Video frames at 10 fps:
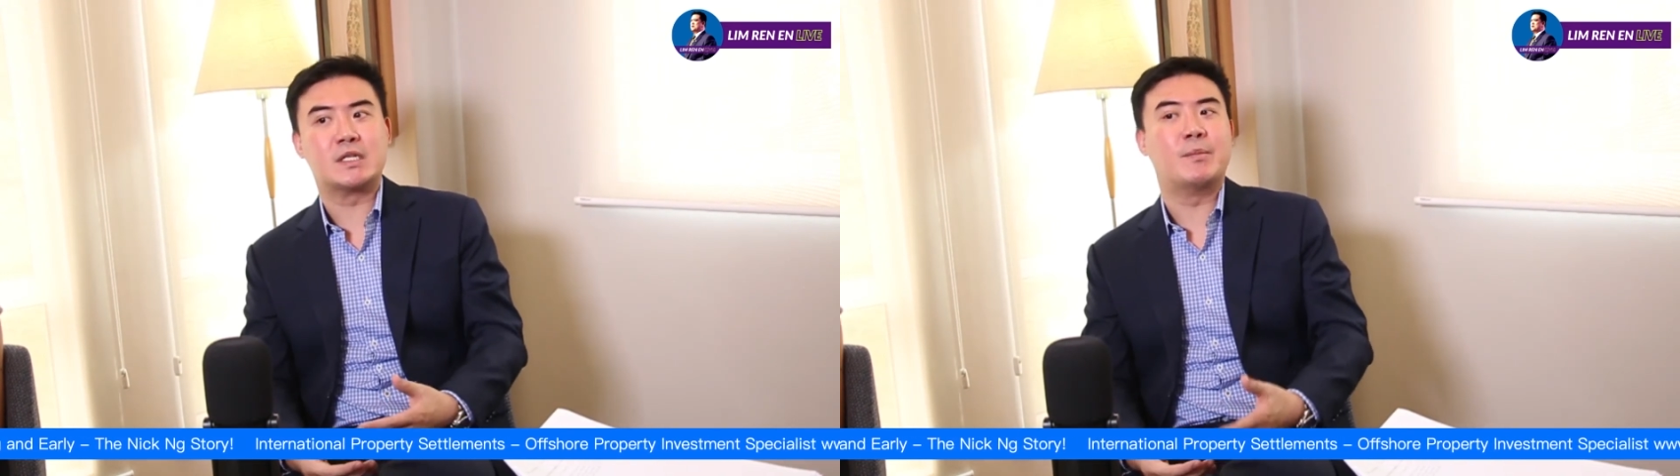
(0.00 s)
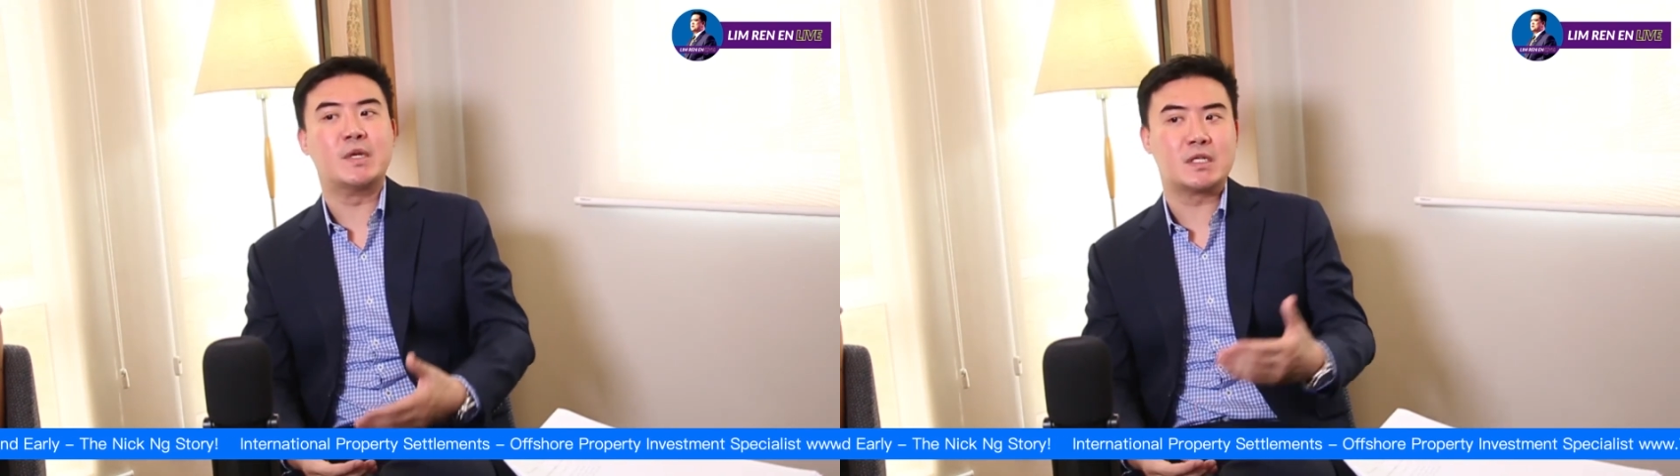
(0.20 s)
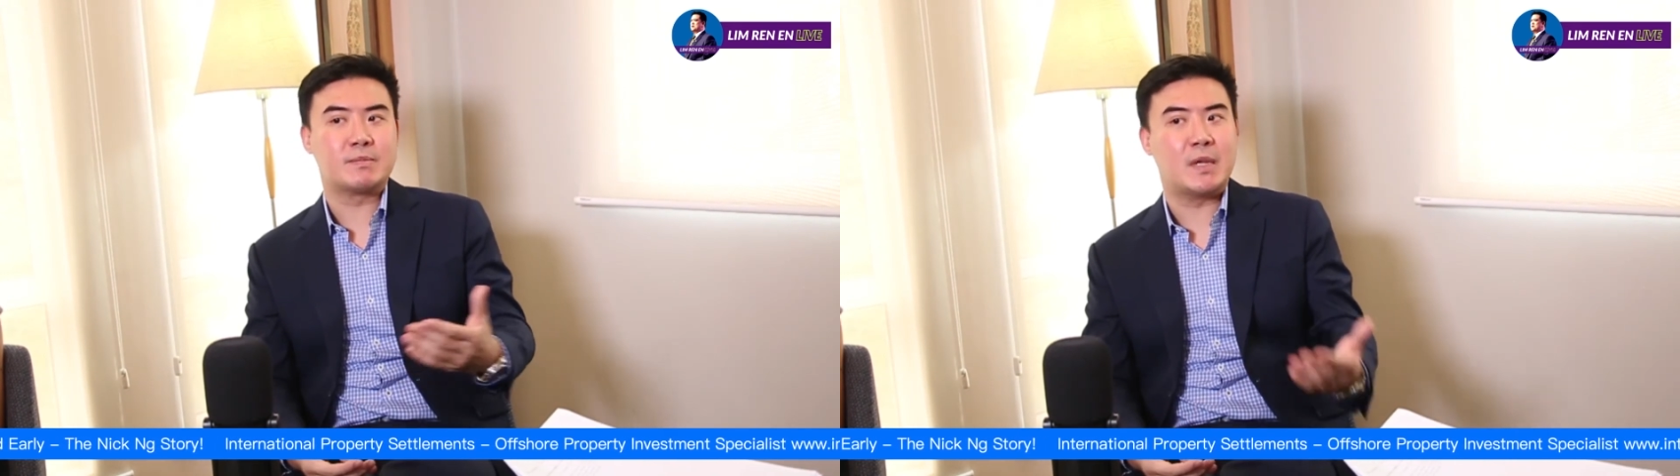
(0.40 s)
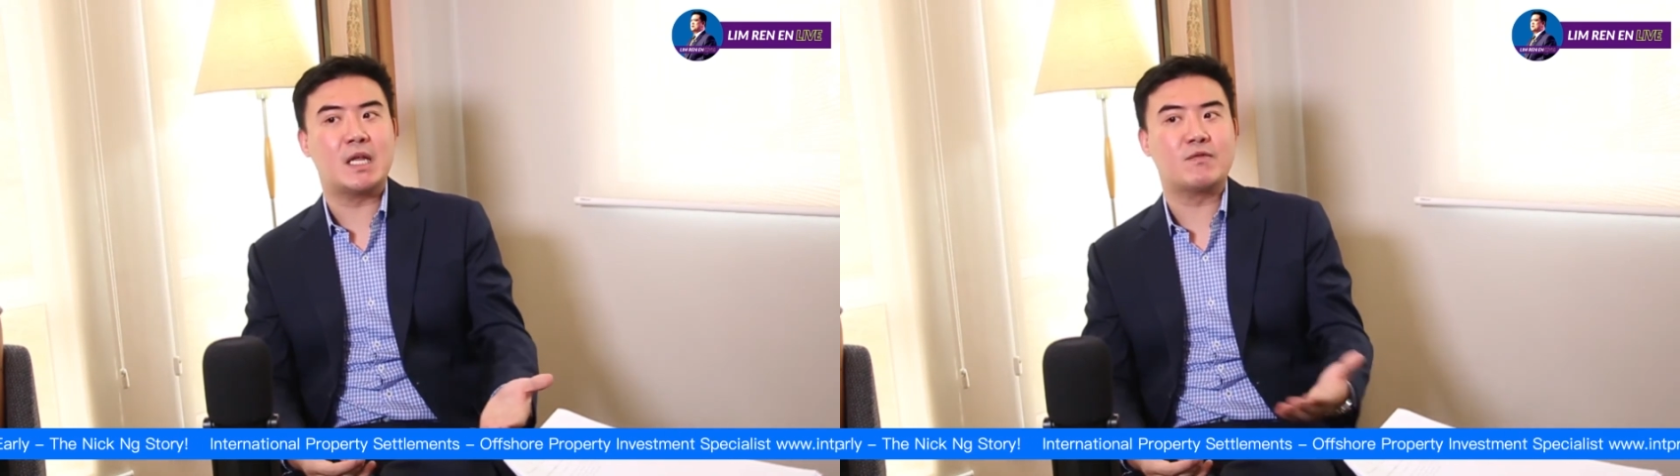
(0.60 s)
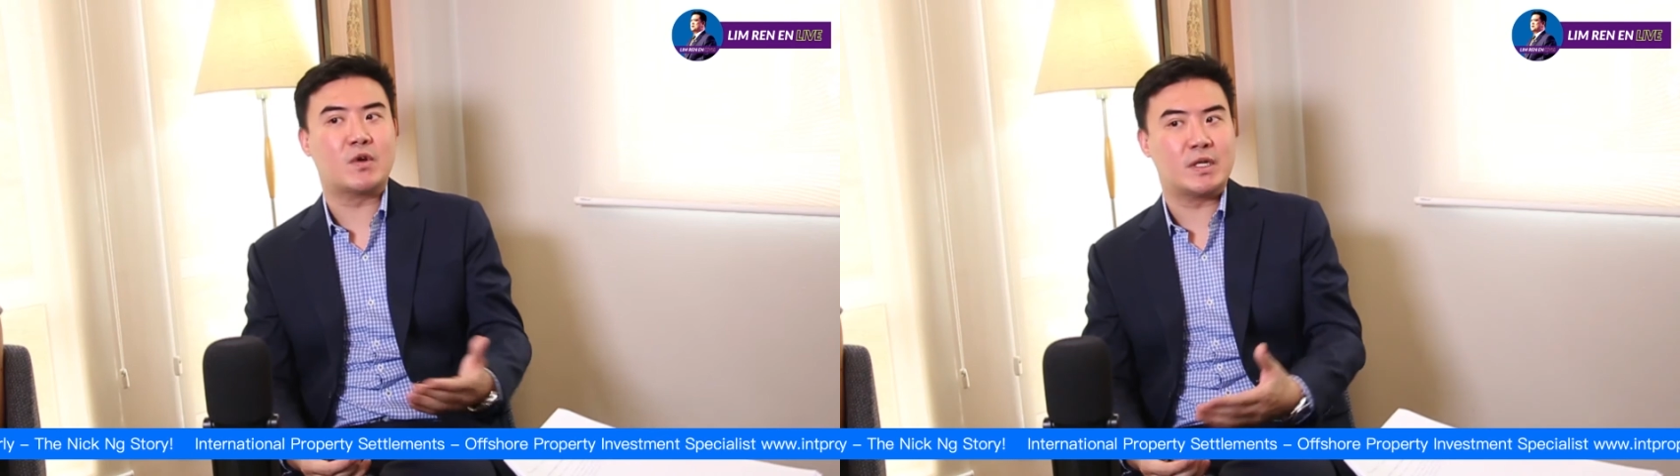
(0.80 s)
our business
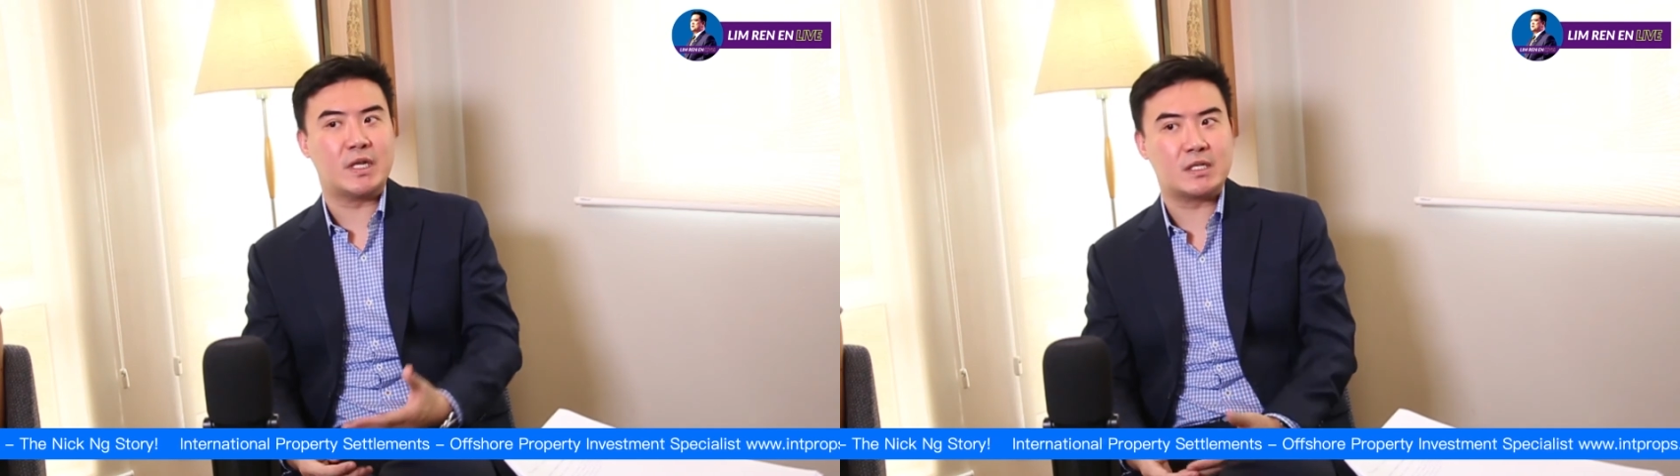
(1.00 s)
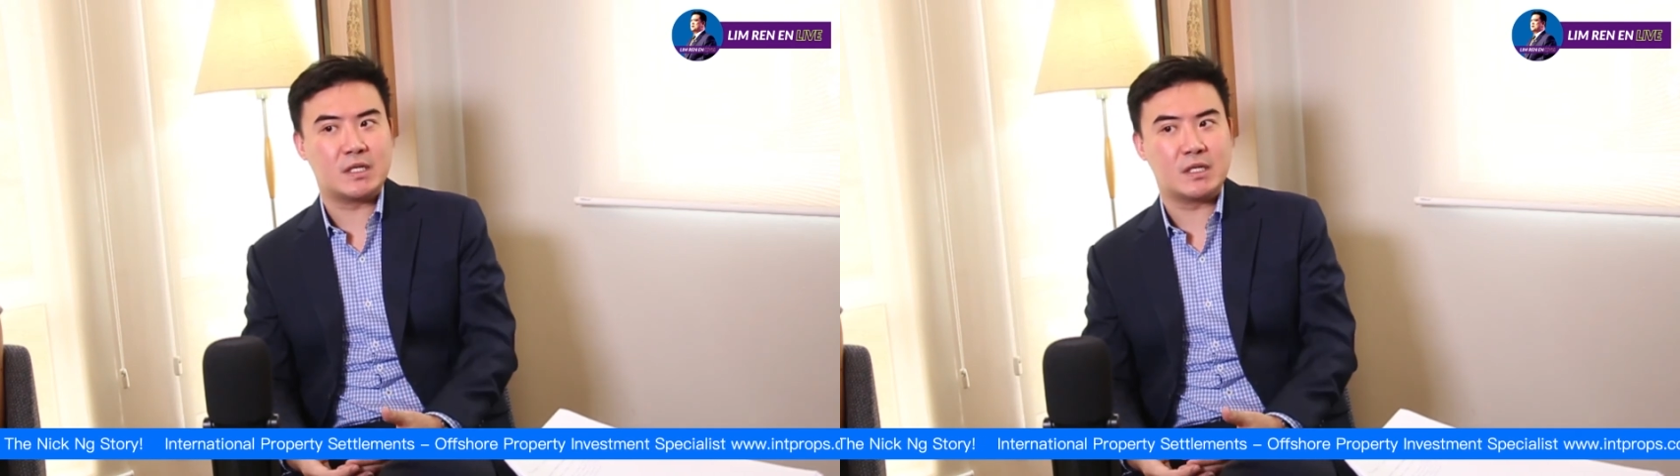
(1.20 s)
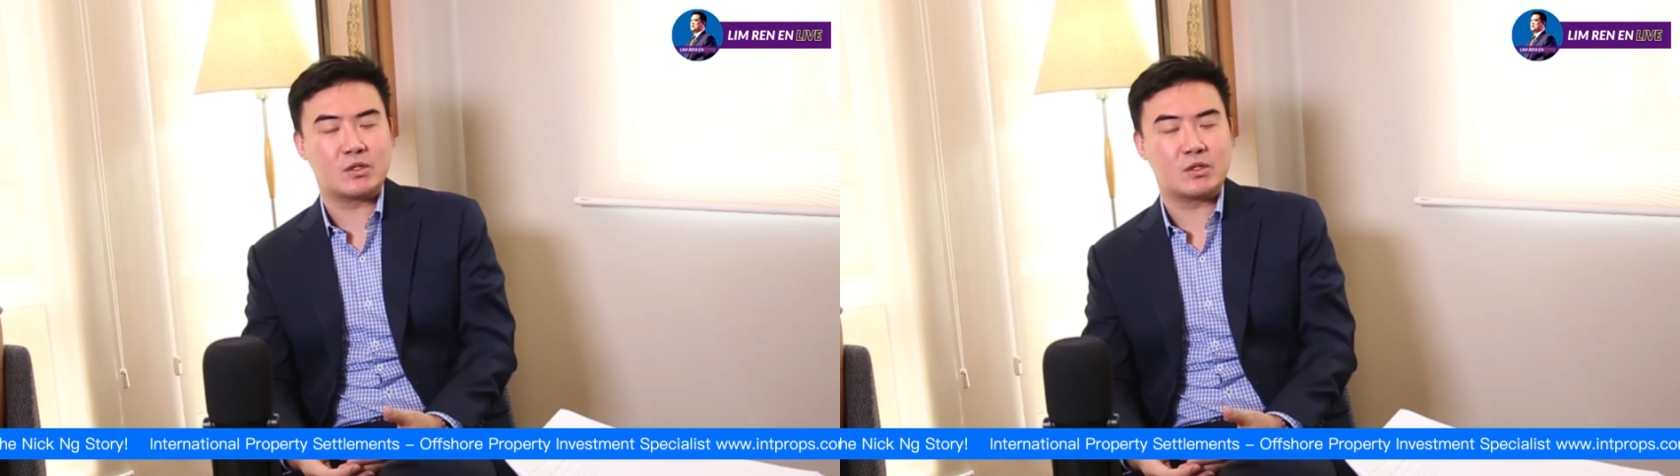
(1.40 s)
planning for the next year.